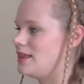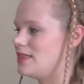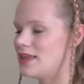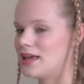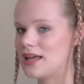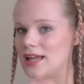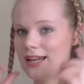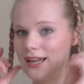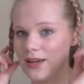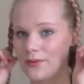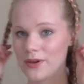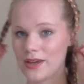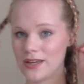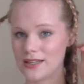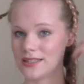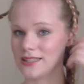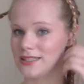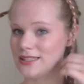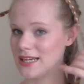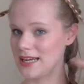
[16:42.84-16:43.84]
And then I'm
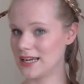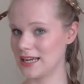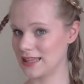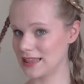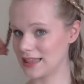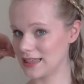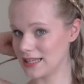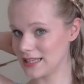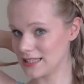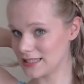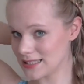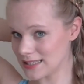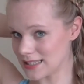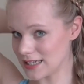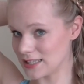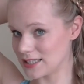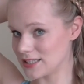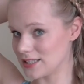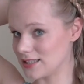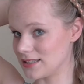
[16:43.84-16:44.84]
going to take these
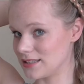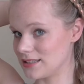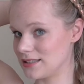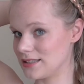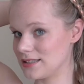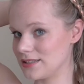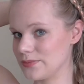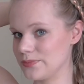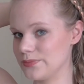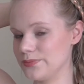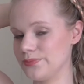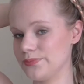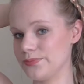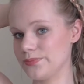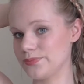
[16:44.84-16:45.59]
sections